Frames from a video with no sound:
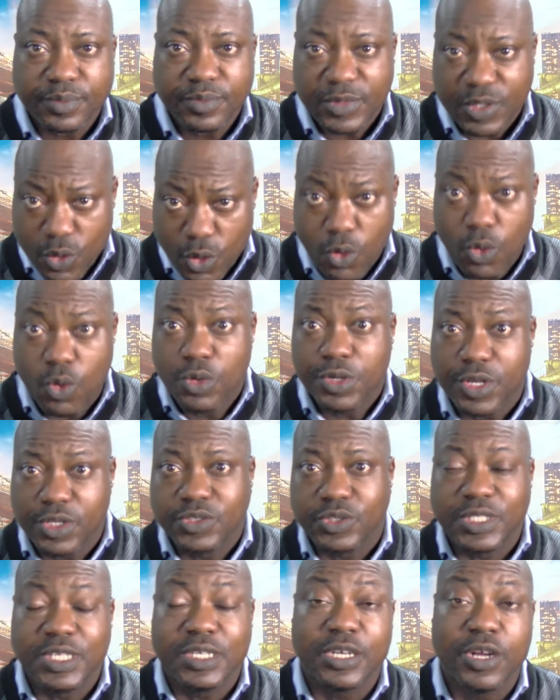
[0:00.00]
hold on
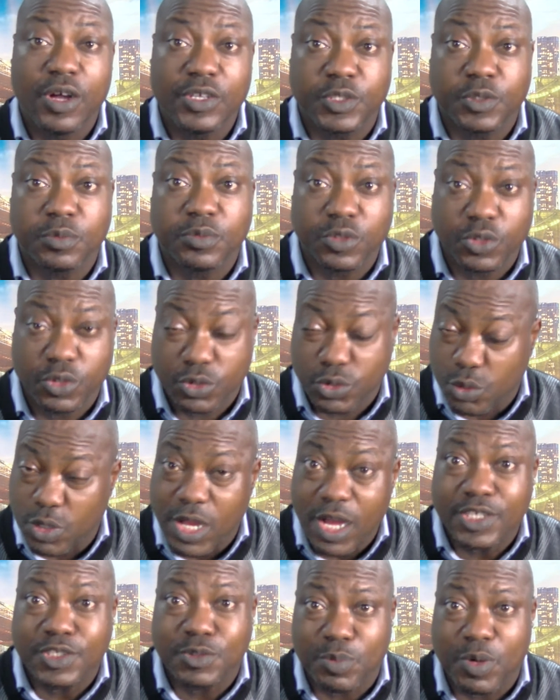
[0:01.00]
to
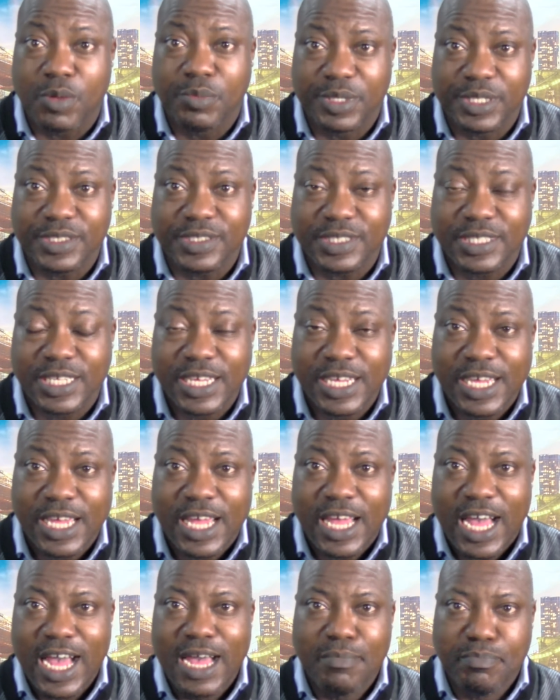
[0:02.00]
God's promise,
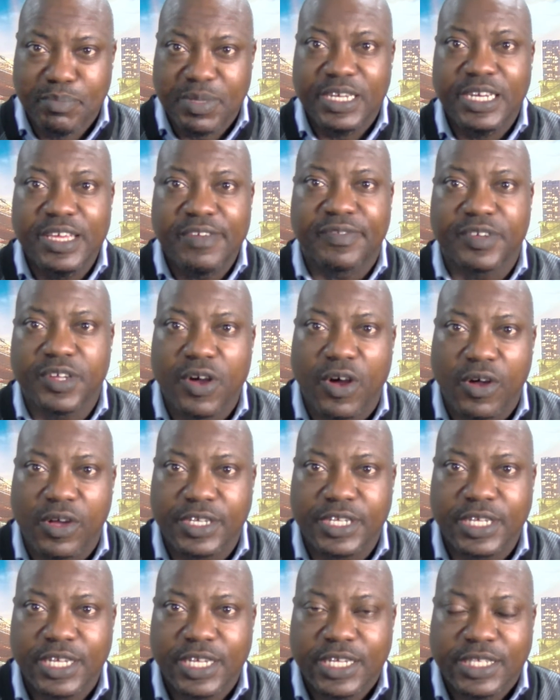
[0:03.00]
and believe God
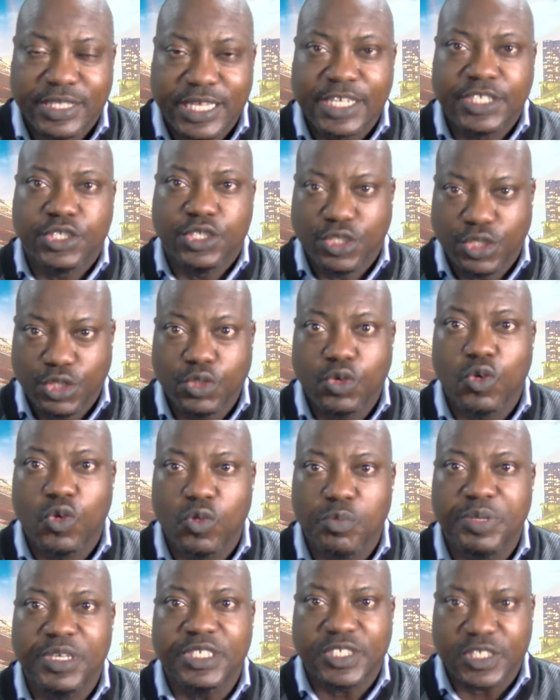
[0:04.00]
that you will
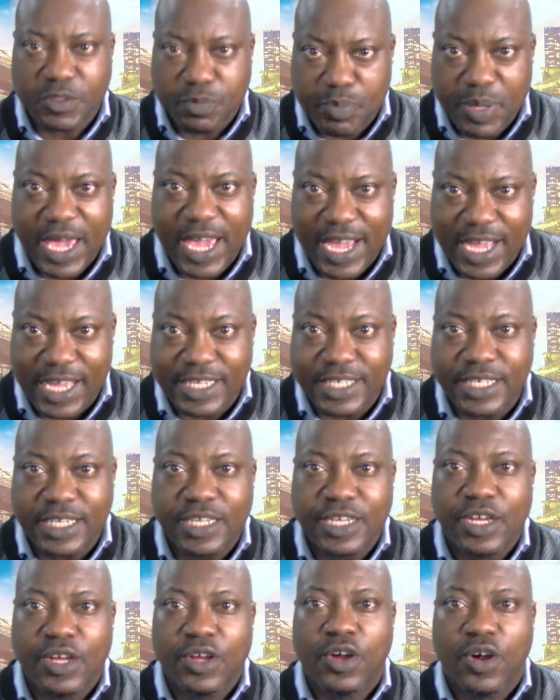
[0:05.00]
be spared
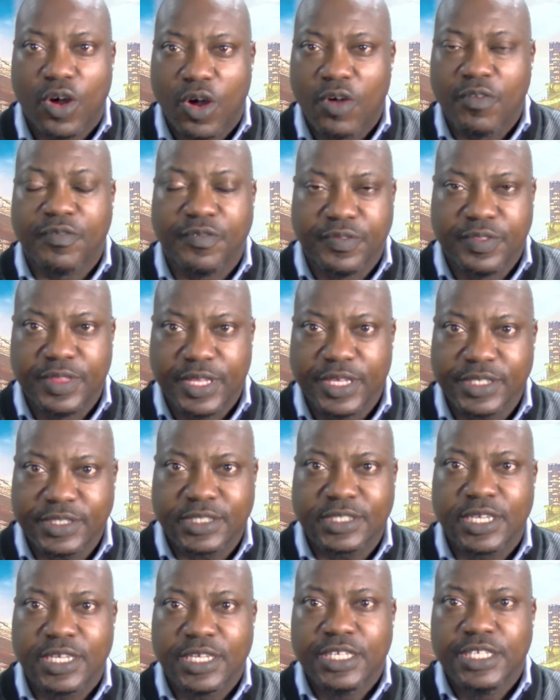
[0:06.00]
of this
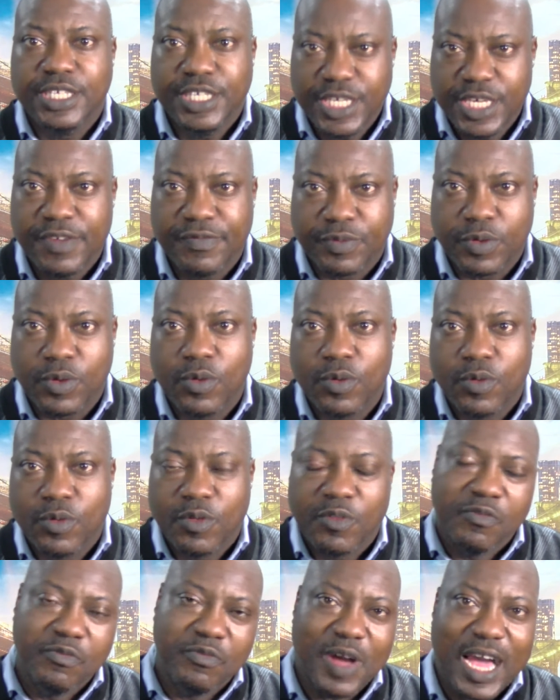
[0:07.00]
evil
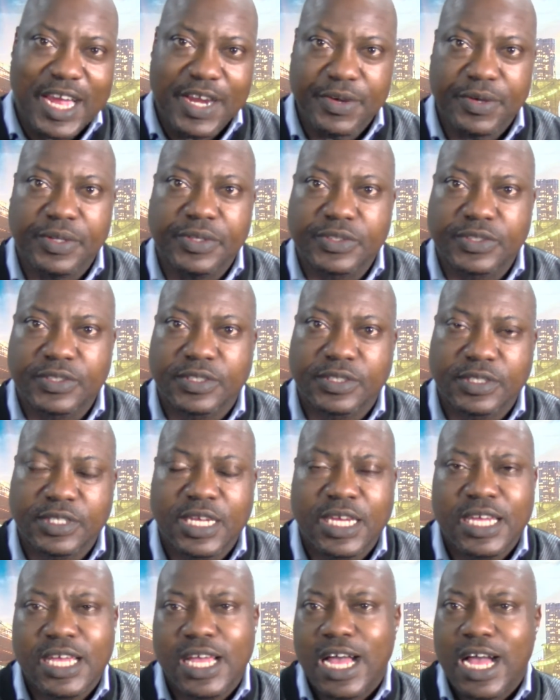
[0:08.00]
virus.
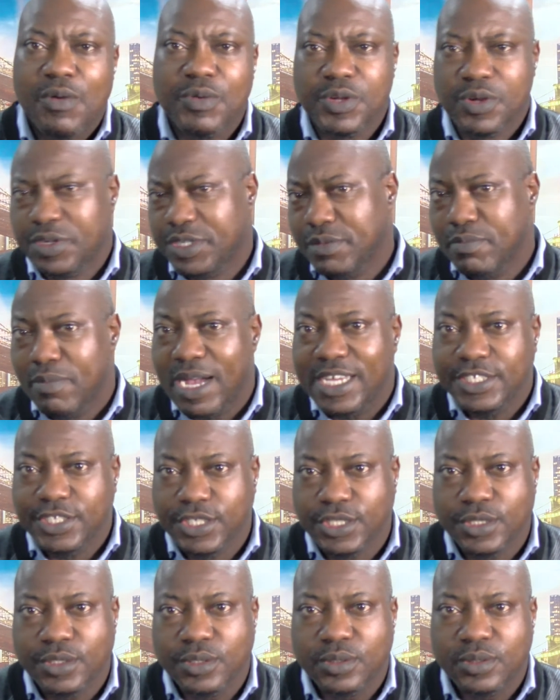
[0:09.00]
I want to remind
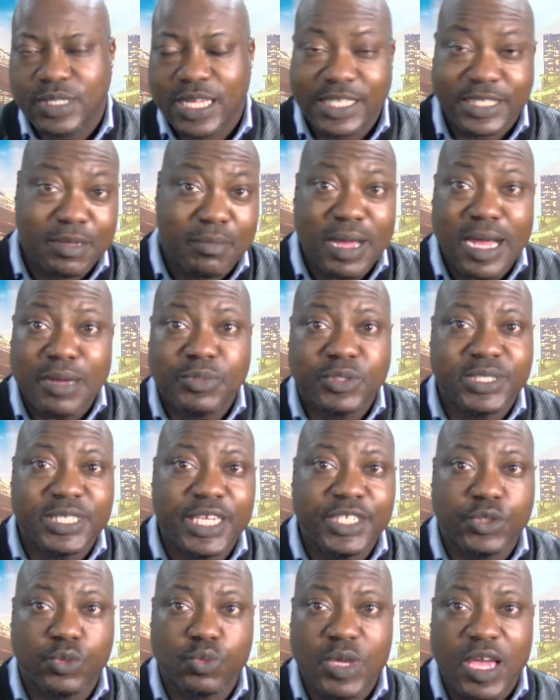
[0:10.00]
you that the Bible
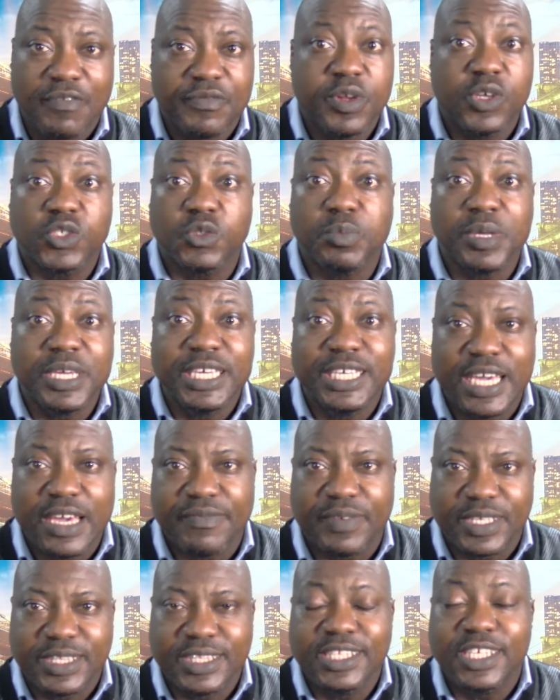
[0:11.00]
says we have not been
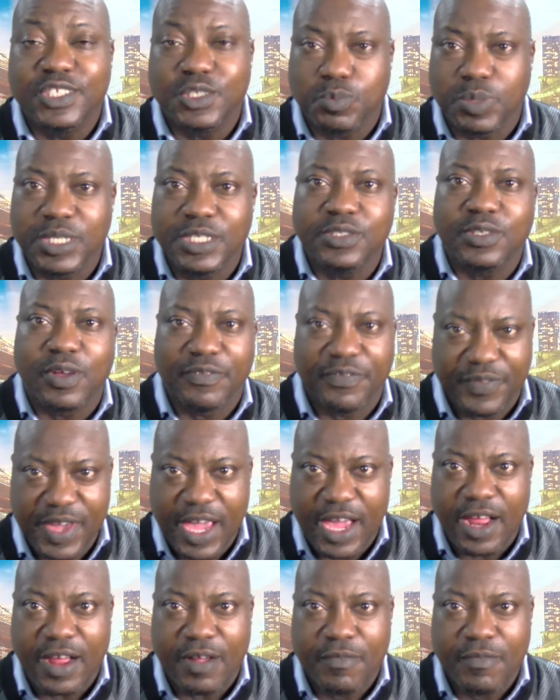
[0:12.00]
given the spirit of fear,